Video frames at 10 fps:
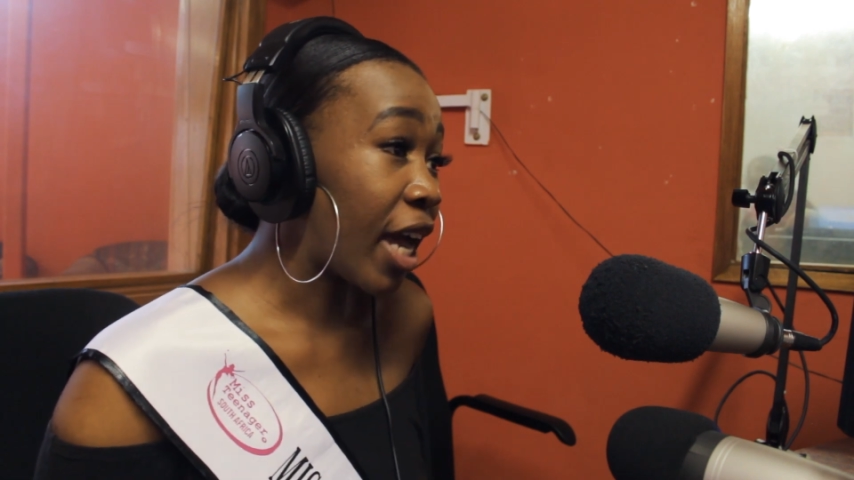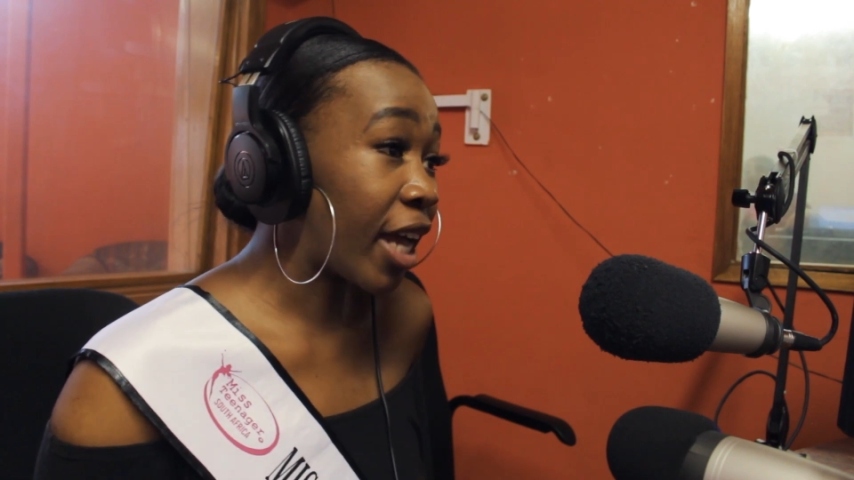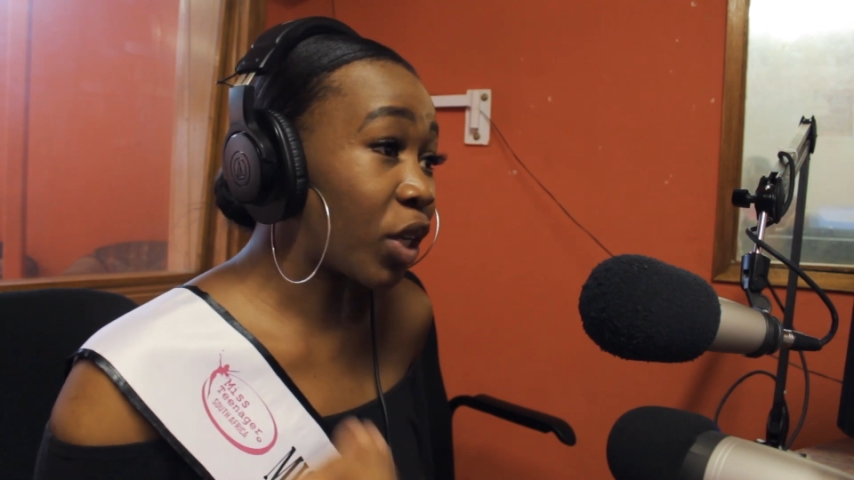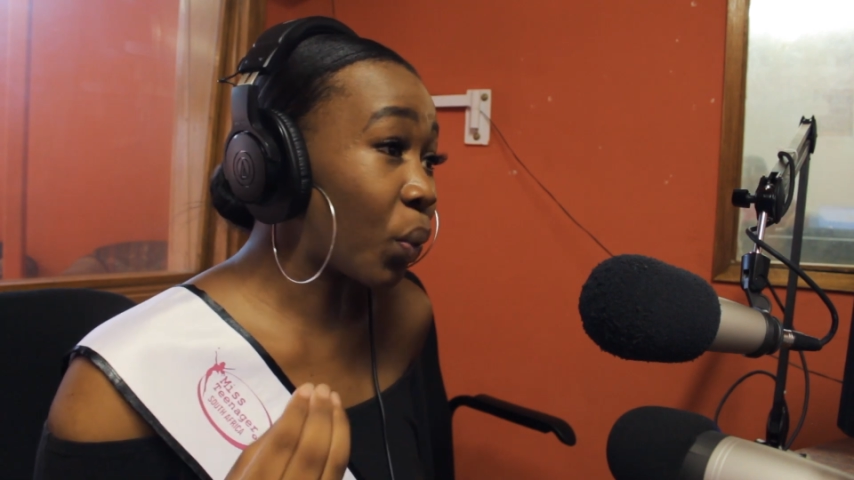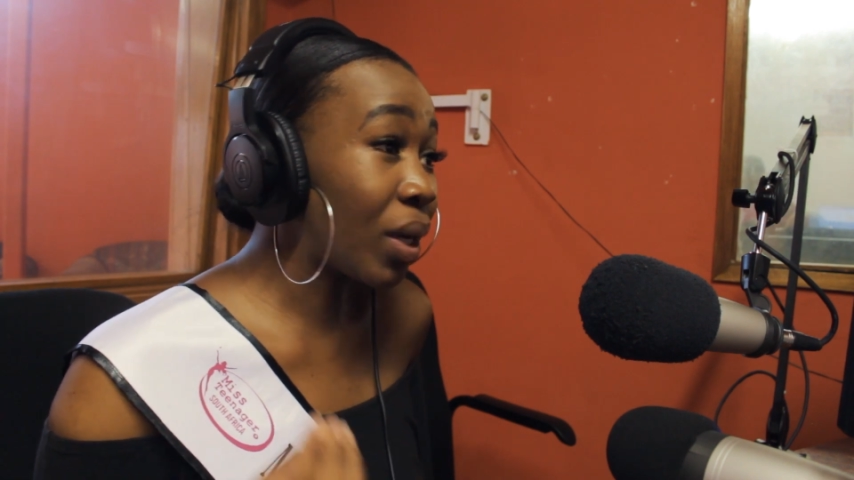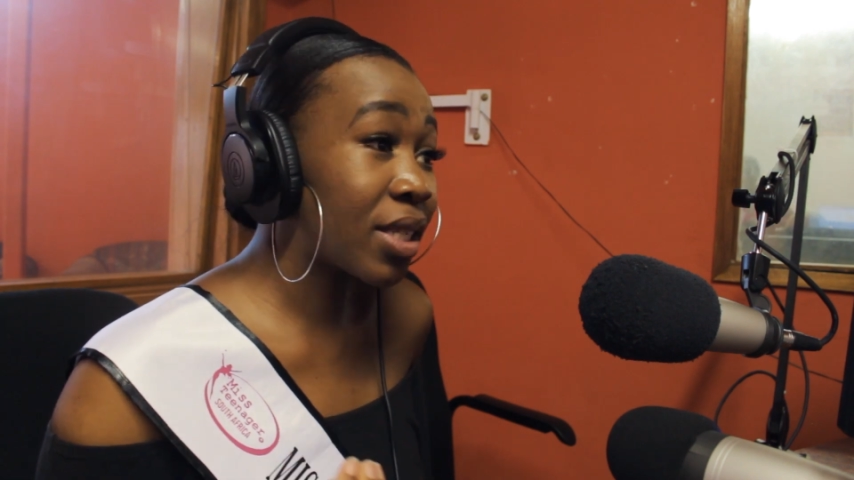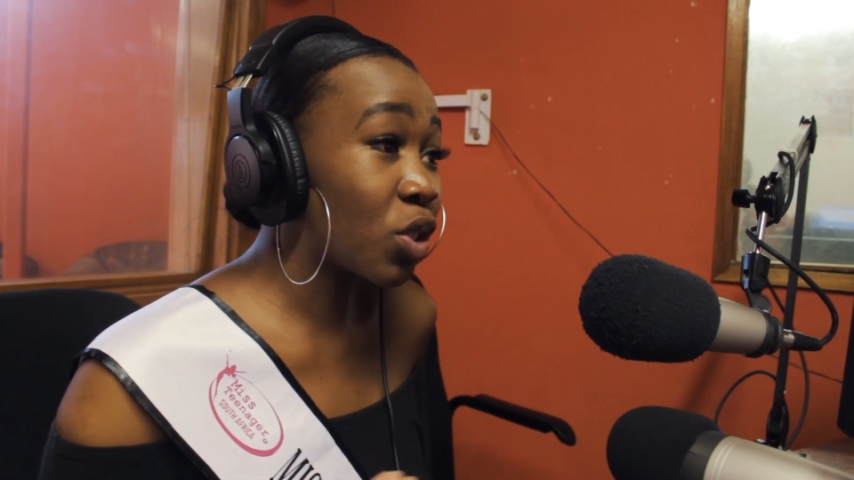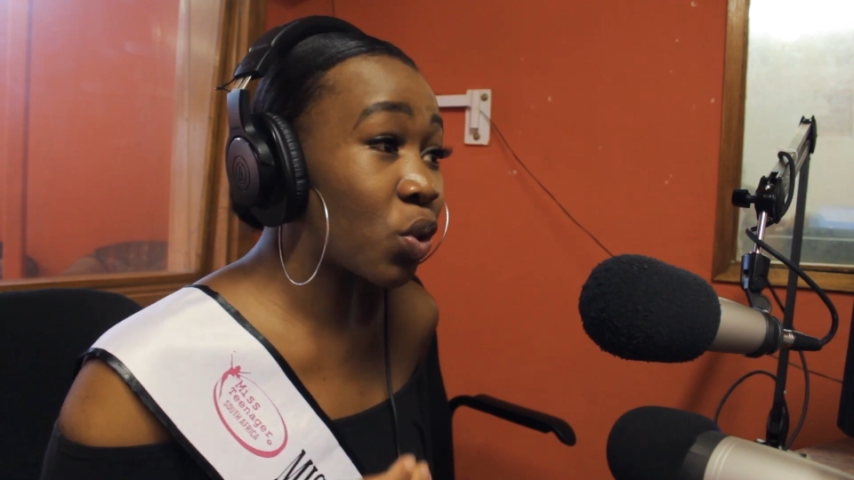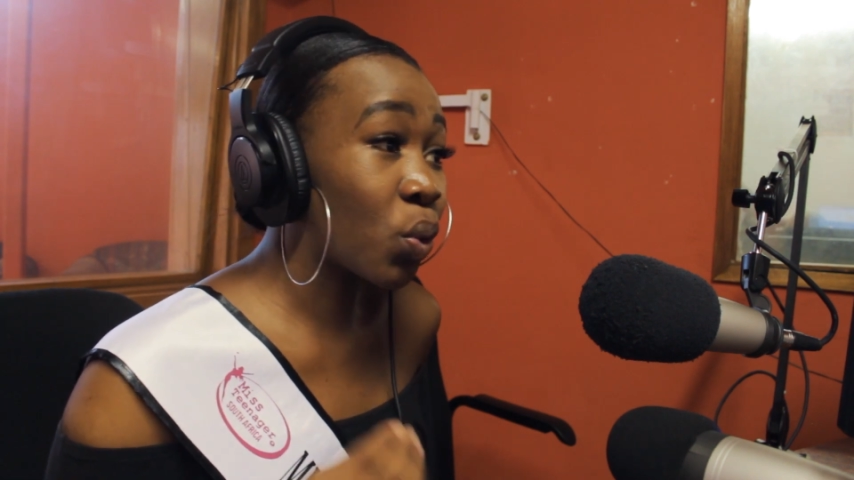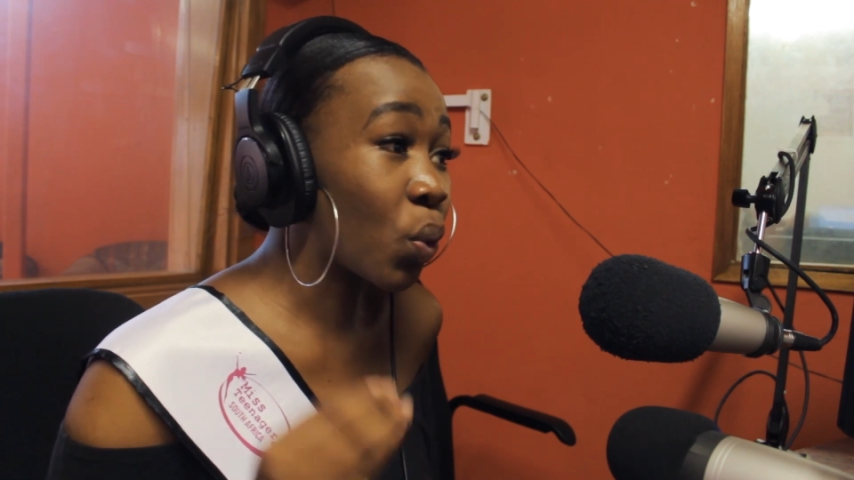And don't
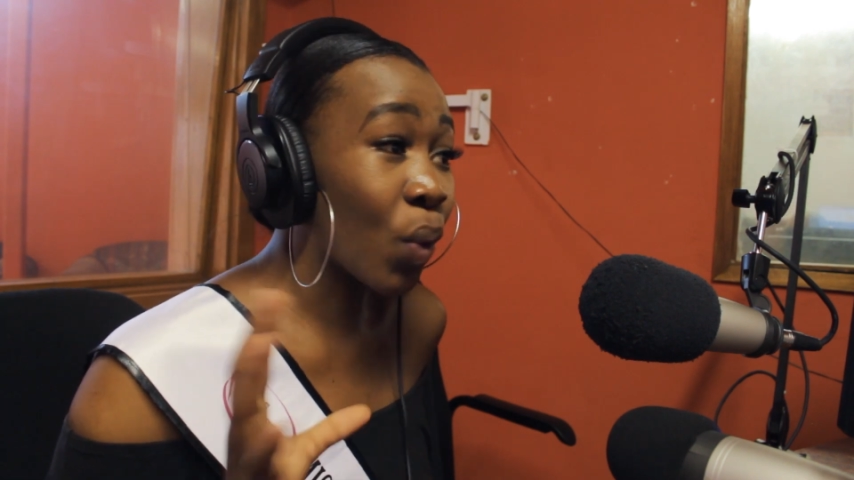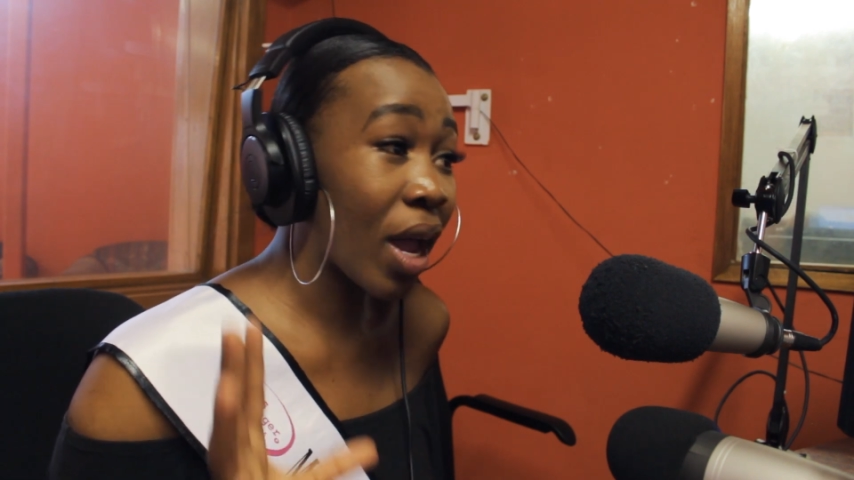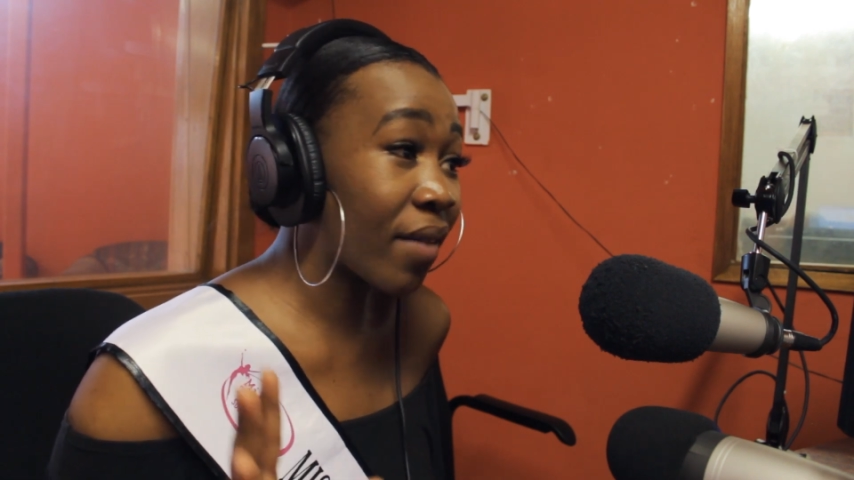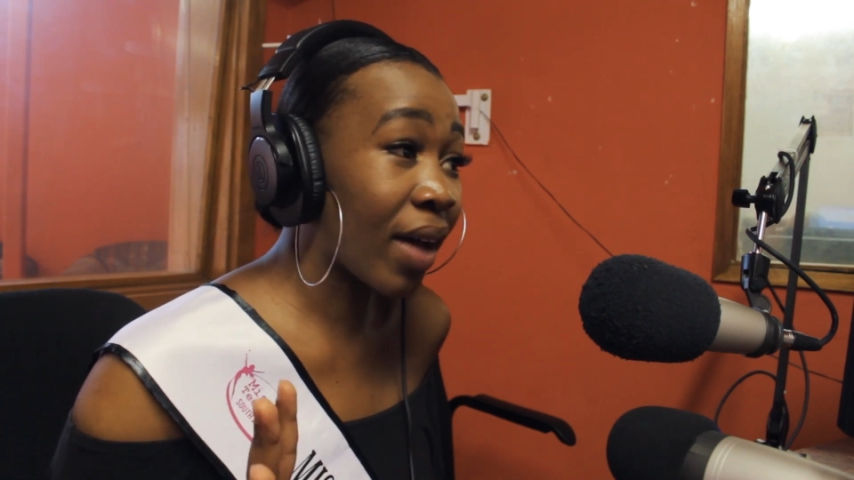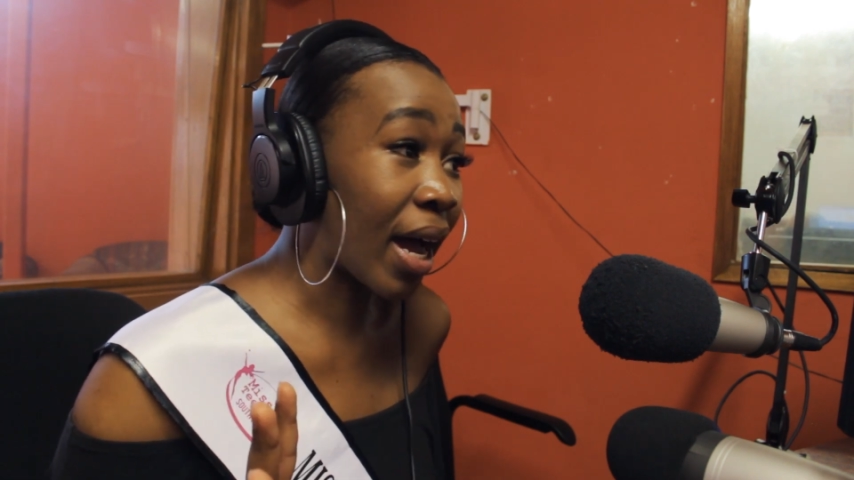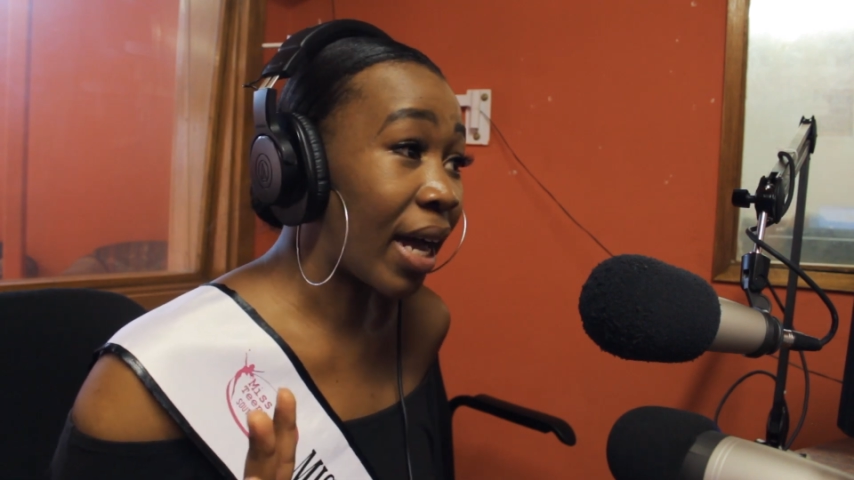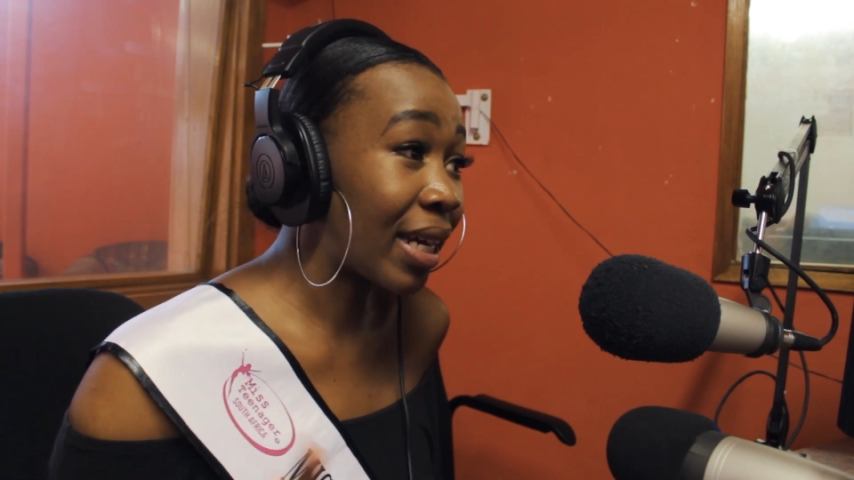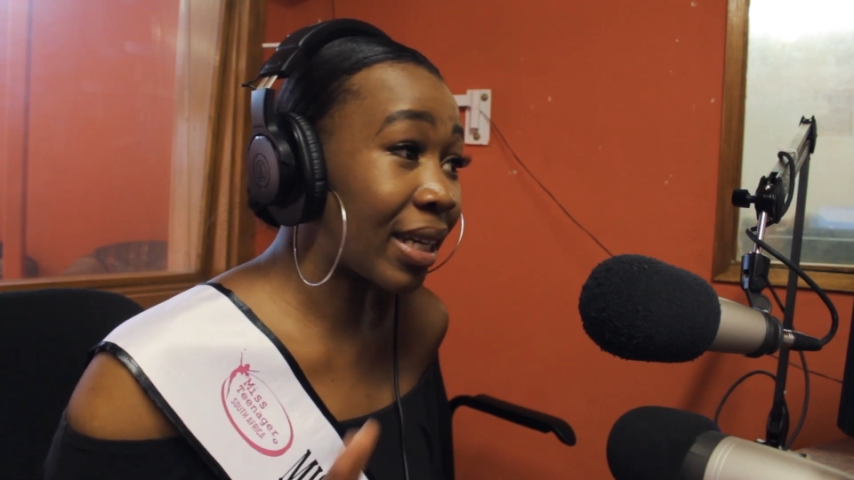listen to whoever,